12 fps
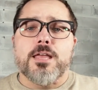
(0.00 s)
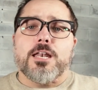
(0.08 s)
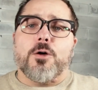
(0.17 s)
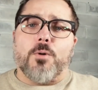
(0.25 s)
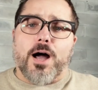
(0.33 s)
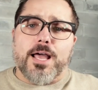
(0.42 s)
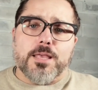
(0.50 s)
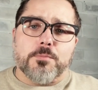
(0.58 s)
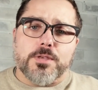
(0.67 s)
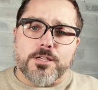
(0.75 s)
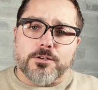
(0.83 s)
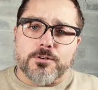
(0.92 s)
Now, I
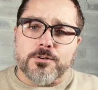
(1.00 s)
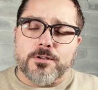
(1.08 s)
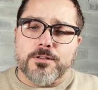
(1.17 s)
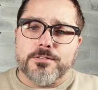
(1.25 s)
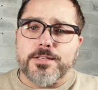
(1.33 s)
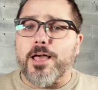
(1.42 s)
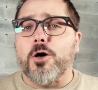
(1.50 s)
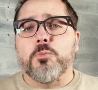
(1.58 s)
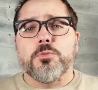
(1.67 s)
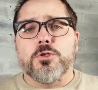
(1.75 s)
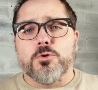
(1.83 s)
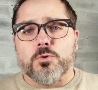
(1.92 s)
am here to
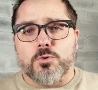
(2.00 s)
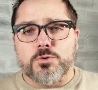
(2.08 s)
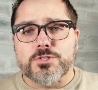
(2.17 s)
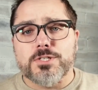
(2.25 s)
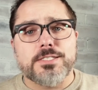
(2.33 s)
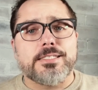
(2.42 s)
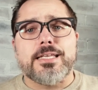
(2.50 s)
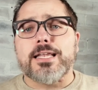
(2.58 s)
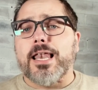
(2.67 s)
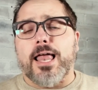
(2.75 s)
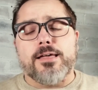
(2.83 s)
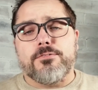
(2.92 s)
help you
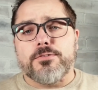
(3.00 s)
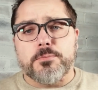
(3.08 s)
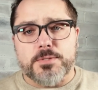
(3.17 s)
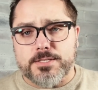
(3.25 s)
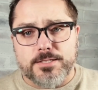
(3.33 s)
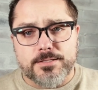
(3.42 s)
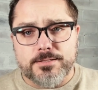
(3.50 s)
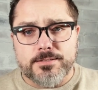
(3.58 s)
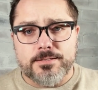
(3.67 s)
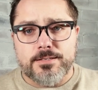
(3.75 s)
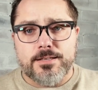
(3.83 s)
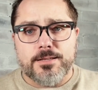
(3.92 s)
succeed in life and
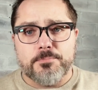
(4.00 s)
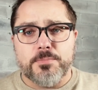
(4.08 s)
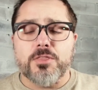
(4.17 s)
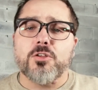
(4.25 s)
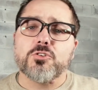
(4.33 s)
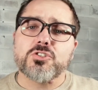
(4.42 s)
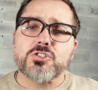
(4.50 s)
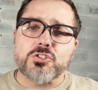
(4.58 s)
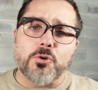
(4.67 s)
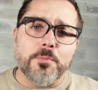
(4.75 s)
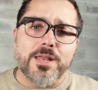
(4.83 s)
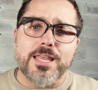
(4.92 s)
business. But there are
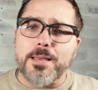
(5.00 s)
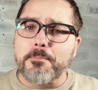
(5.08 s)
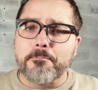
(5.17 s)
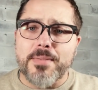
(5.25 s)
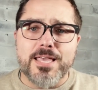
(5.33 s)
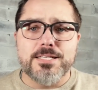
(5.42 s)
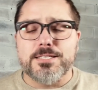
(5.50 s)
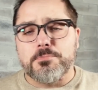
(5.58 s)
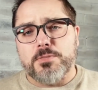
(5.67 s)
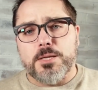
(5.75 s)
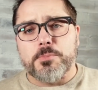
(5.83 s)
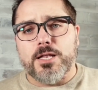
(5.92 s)
so many
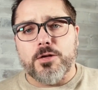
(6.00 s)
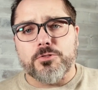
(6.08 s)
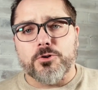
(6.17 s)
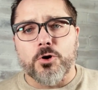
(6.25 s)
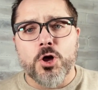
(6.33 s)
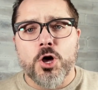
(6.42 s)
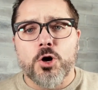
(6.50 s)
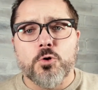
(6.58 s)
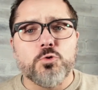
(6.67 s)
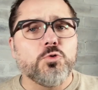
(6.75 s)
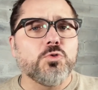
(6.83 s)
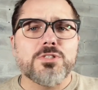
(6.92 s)
amazing people out there
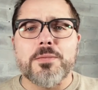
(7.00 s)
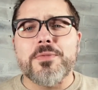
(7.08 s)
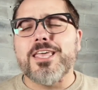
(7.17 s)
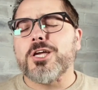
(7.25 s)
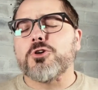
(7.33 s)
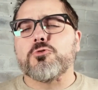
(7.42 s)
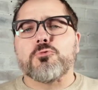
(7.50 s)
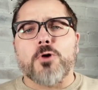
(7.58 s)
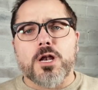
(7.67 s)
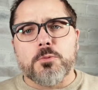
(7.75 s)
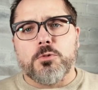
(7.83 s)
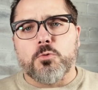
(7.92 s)
who do some
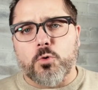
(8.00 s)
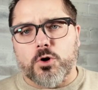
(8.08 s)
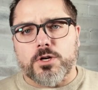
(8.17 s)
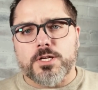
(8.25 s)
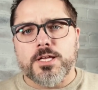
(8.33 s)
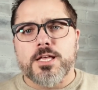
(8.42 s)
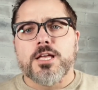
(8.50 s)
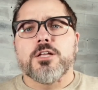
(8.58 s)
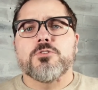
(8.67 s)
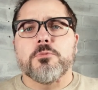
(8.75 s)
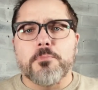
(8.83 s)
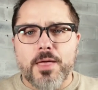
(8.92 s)
incredible work
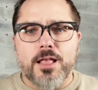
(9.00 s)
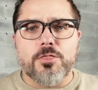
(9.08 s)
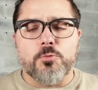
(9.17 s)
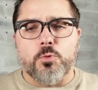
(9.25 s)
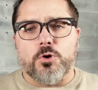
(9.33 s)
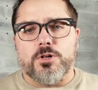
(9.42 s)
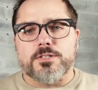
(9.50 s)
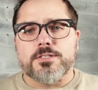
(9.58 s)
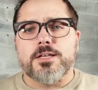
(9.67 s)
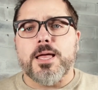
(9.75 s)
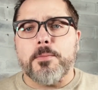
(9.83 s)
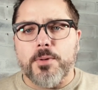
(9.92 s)
to make the
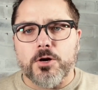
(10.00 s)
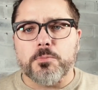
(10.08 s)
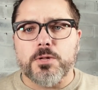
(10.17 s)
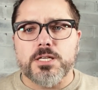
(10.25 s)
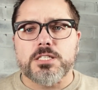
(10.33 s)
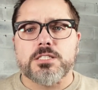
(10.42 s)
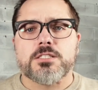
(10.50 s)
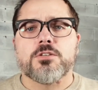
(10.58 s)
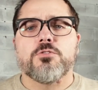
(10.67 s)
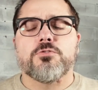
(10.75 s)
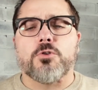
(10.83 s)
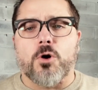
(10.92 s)
world a better
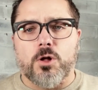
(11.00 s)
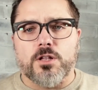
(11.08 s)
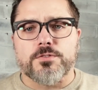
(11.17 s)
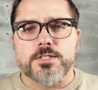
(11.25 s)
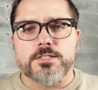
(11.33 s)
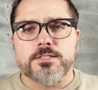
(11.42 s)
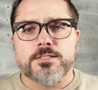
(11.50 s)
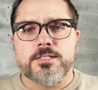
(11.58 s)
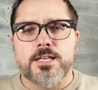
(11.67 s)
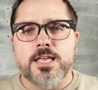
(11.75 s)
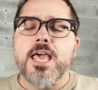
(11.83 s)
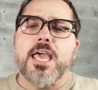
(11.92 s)
place for all of us.
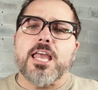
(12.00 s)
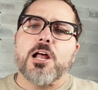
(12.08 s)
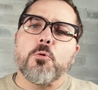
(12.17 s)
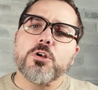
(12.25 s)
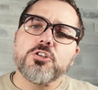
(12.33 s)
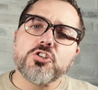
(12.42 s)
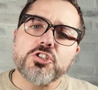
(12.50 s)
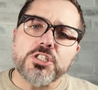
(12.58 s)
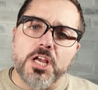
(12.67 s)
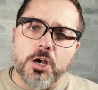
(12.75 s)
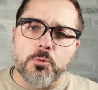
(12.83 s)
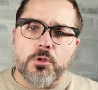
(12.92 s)
And I want to
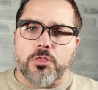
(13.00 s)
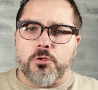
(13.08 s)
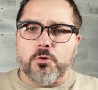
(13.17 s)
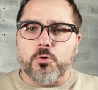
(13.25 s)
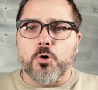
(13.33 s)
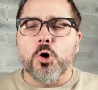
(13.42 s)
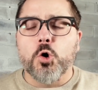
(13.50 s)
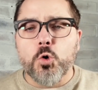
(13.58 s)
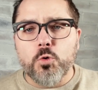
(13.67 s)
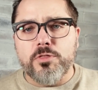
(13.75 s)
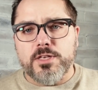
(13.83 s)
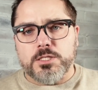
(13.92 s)
share with you
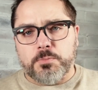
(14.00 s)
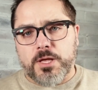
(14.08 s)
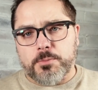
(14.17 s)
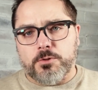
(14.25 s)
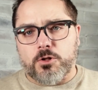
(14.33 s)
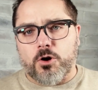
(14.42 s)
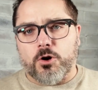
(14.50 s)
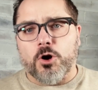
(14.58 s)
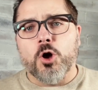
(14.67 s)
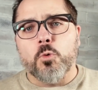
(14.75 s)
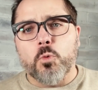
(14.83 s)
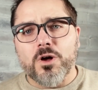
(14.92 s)
who these people are,
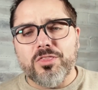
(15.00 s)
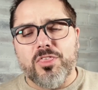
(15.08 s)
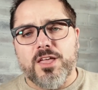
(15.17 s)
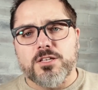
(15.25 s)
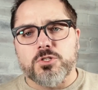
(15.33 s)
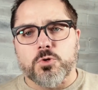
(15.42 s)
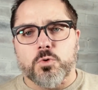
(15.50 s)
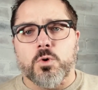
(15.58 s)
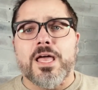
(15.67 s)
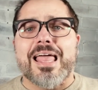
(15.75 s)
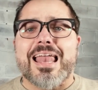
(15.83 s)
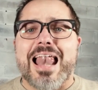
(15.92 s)
what they
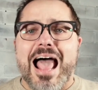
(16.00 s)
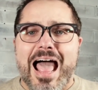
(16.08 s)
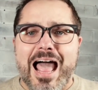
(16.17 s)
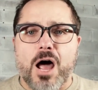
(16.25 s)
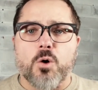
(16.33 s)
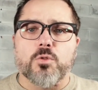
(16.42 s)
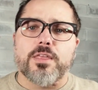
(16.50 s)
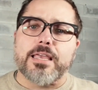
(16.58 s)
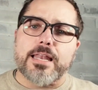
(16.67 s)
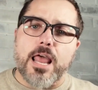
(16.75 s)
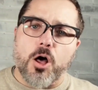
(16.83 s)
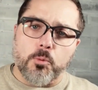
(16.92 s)
do, and how
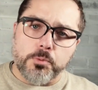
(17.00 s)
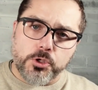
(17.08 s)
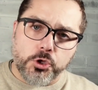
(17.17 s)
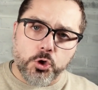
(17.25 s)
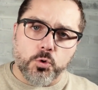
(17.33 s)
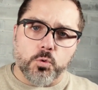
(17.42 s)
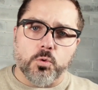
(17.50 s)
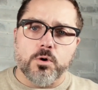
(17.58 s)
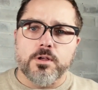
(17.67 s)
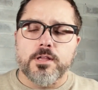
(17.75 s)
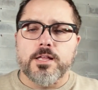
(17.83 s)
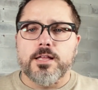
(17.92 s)
they can help you
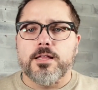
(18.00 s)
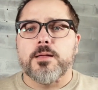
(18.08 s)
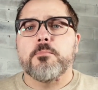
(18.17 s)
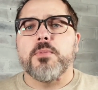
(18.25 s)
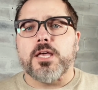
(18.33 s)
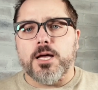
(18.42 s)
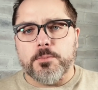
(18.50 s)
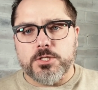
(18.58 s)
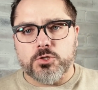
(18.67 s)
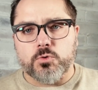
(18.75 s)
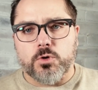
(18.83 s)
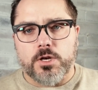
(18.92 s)
become
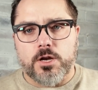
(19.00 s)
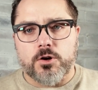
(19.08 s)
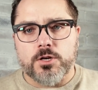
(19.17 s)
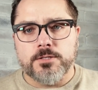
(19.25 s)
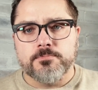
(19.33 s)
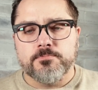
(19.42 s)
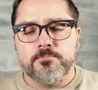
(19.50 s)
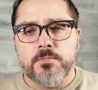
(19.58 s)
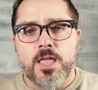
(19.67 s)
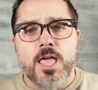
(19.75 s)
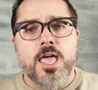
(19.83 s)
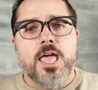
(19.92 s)
extraordinary.
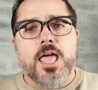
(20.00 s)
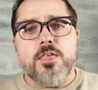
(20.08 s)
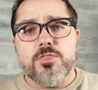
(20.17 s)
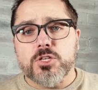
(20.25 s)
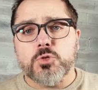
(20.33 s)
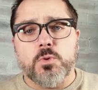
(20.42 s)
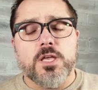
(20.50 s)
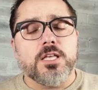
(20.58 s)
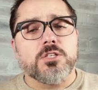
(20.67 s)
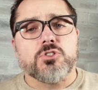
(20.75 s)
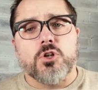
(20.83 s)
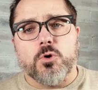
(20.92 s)
And this
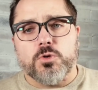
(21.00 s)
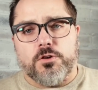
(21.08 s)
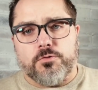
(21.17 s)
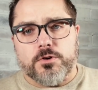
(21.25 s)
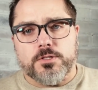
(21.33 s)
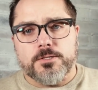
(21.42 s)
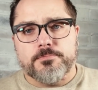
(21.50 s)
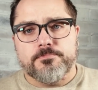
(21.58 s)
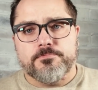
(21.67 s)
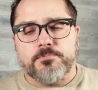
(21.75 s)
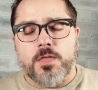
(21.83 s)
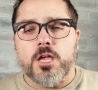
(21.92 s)
week is no different.
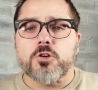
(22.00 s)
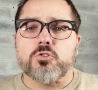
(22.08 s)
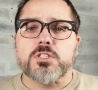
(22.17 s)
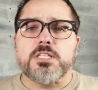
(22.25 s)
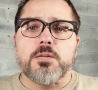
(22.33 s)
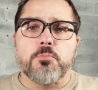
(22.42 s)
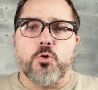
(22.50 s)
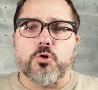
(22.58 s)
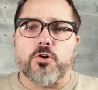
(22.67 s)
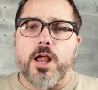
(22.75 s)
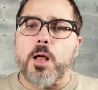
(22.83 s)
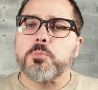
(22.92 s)
Christine
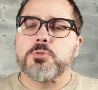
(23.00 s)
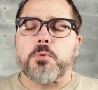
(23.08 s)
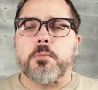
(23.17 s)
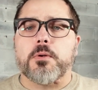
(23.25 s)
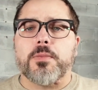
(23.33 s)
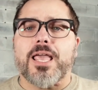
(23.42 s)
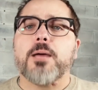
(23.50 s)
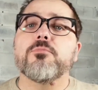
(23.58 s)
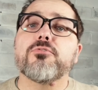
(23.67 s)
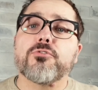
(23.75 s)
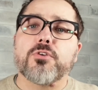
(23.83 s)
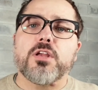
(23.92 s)
Porter helps women
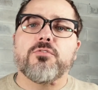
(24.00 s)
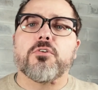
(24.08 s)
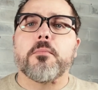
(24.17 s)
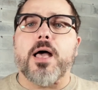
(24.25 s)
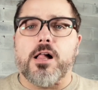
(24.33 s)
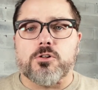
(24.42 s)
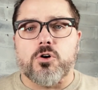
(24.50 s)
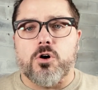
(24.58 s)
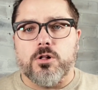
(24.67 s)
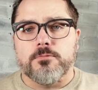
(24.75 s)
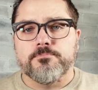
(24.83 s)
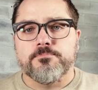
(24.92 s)
become free from alcohol.